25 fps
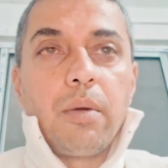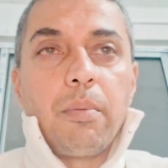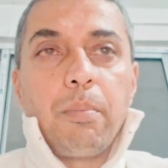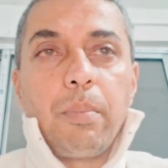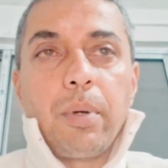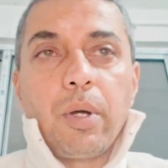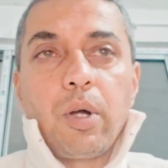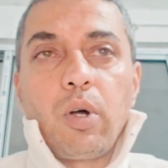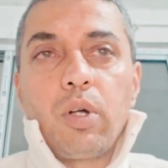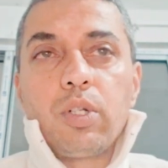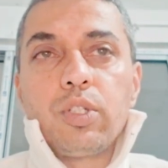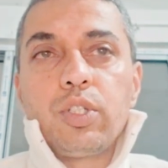
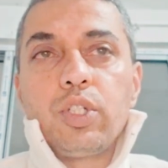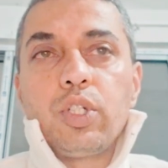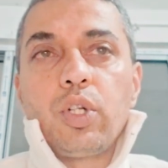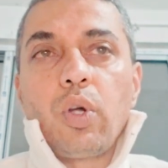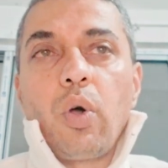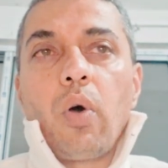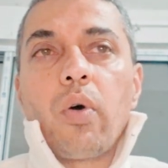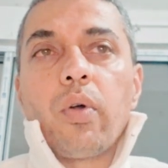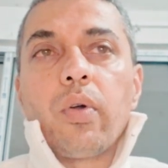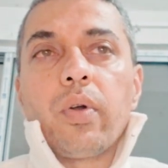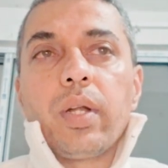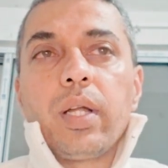Because
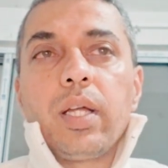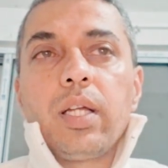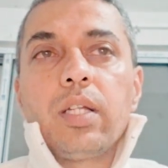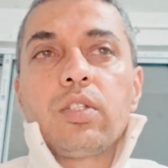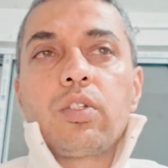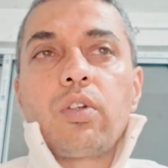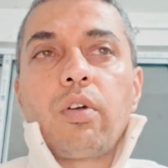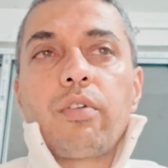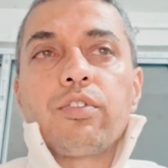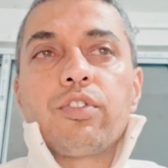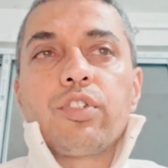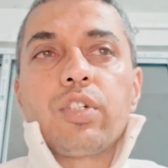your
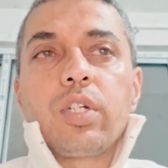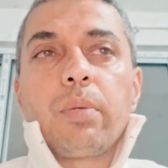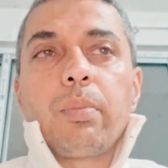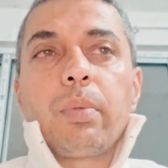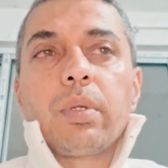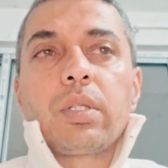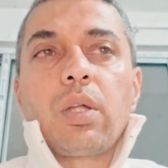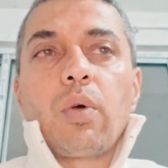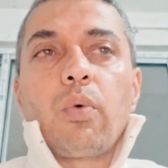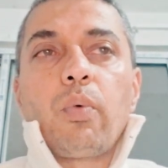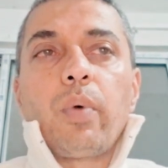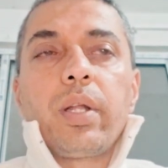reins of
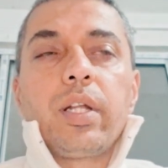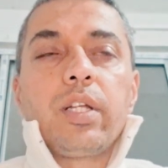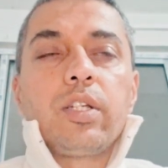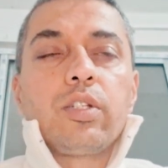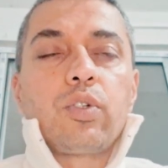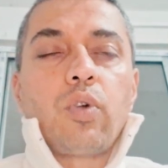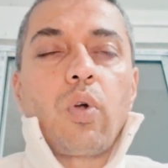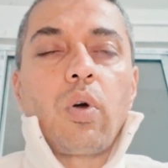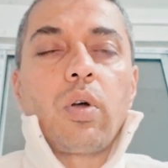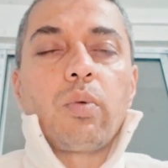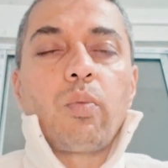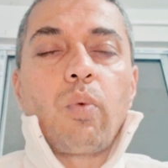Shrimat are very
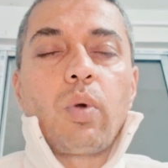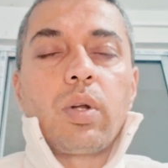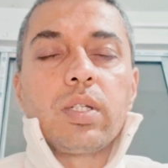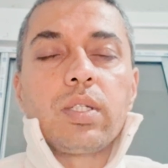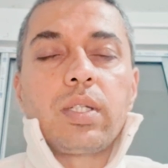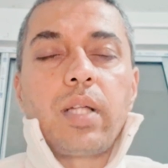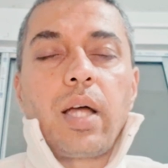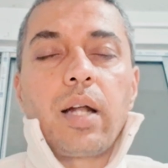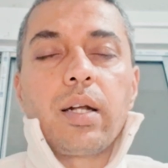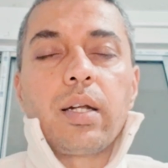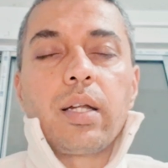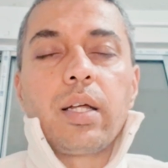strong. What
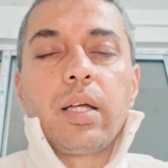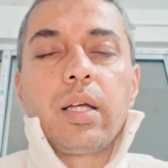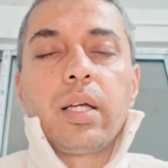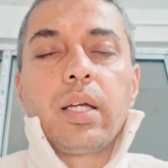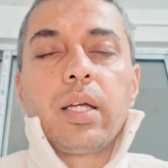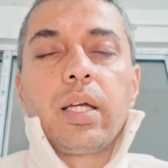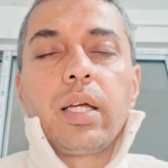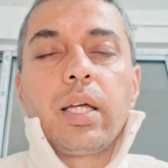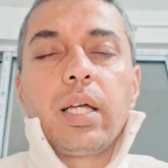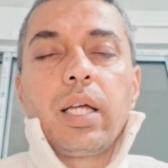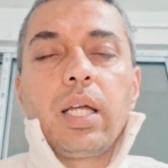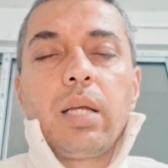is that?
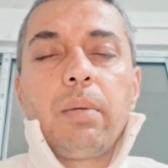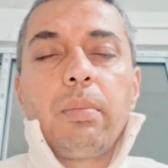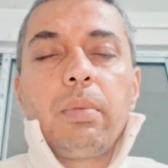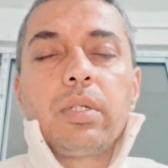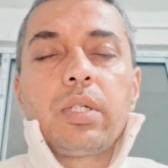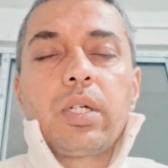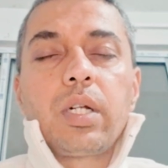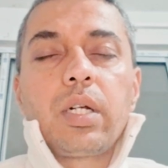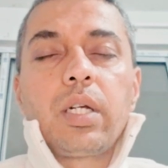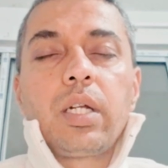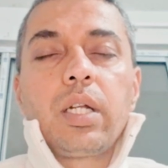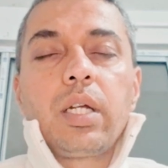
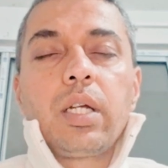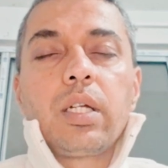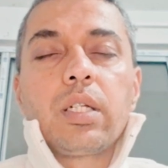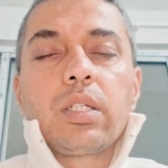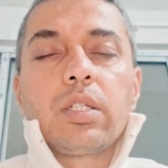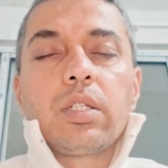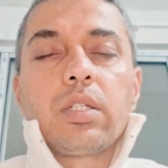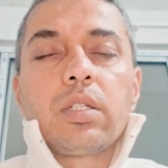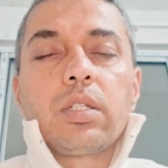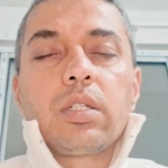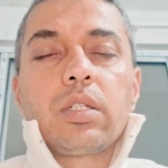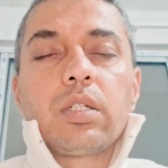Immediately
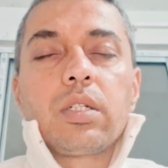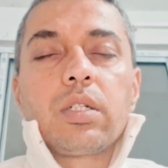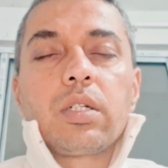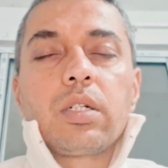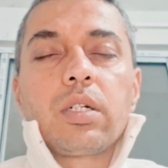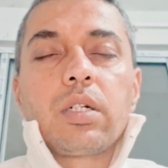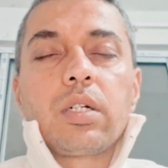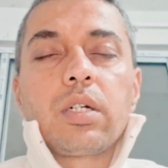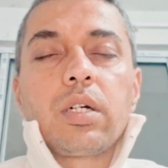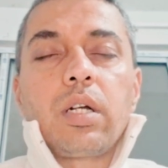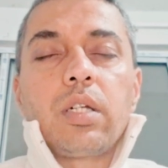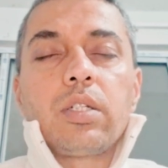
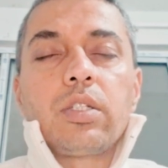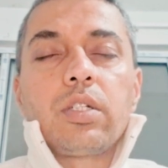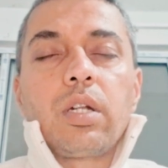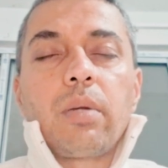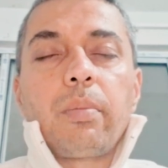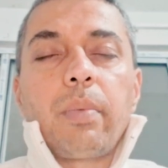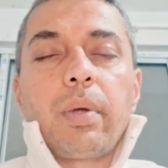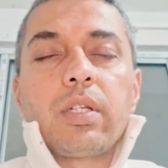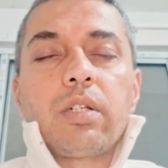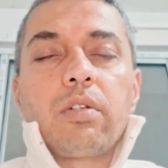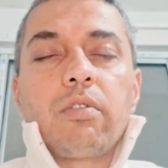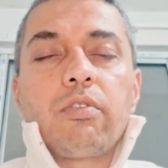consider
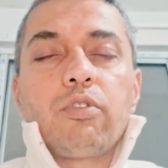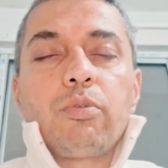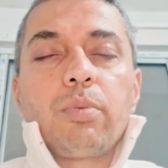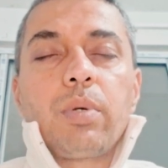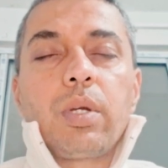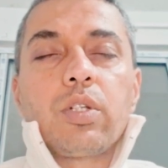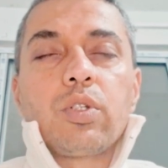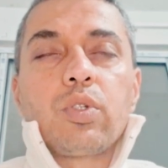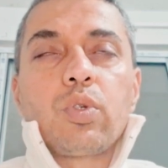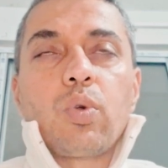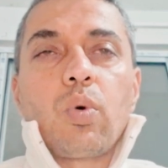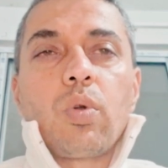myself to be
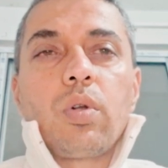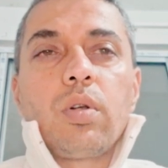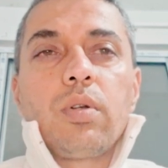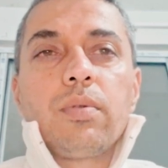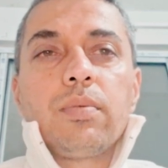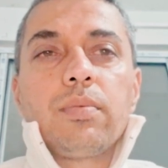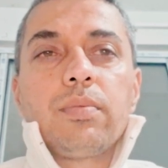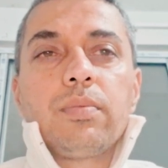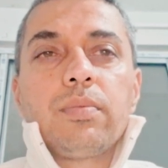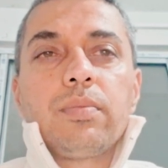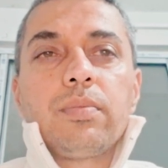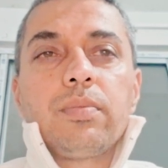a soul
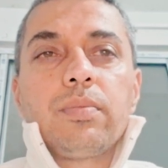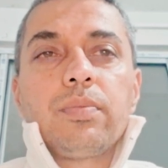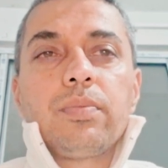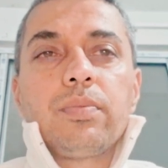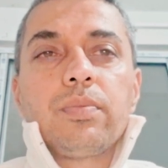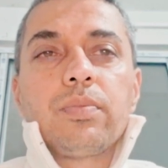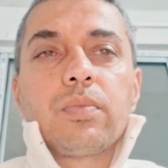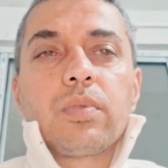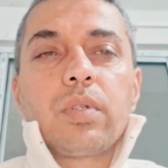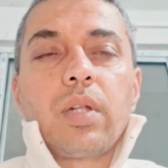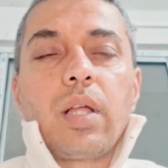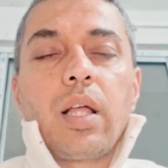
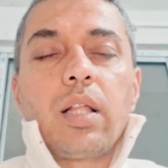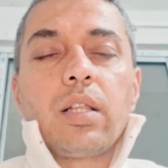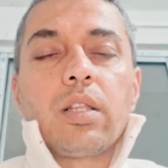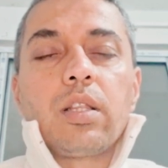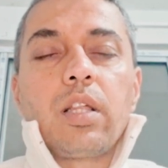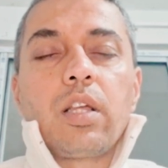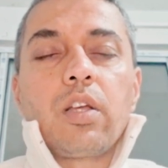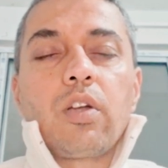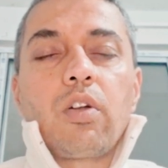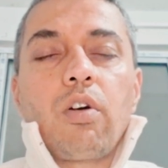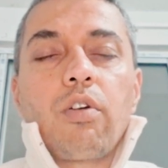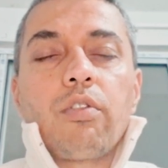and
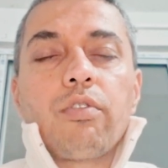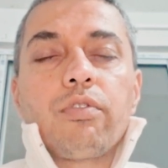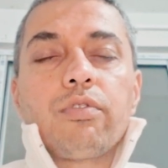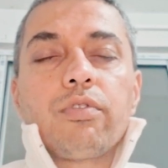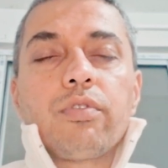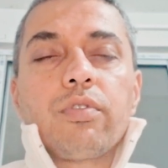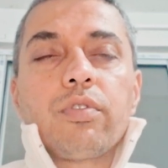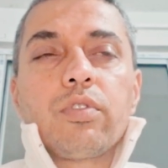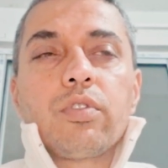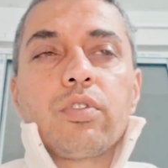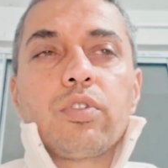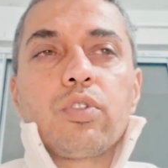think of
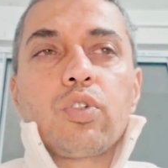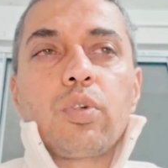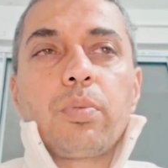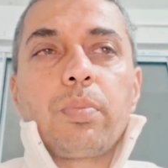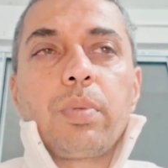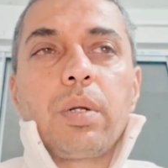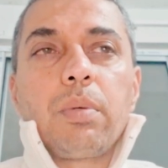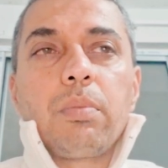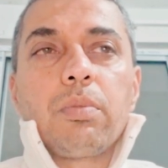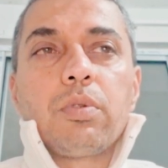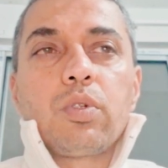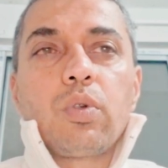Supreme